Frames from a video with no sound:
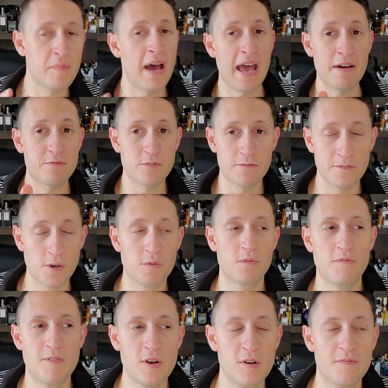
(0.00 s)
I have a full
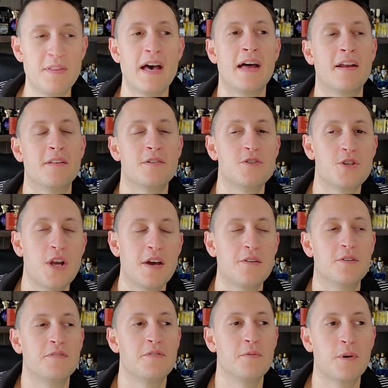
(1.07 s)
review of that on the
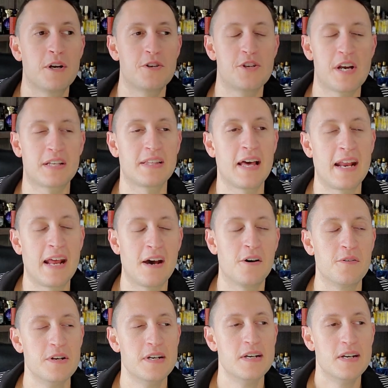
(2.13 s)
channel if you want to check that
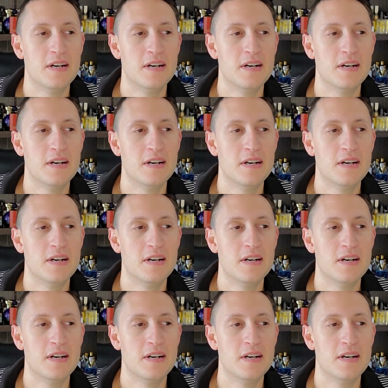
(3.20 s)
out.